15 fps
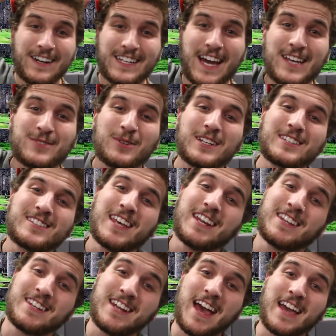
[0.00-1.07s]
Alright guys, well it's the end
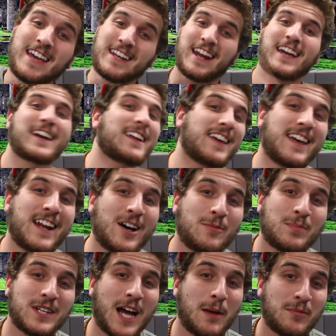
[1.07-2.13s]
of the day and I gotta head
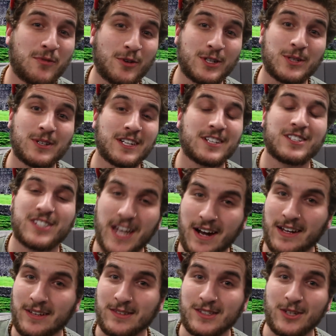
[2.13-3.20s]
out, but not before doing
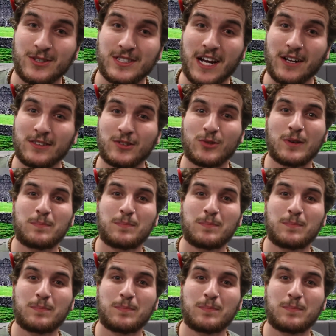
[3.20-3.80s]
shoutouts. So shout out to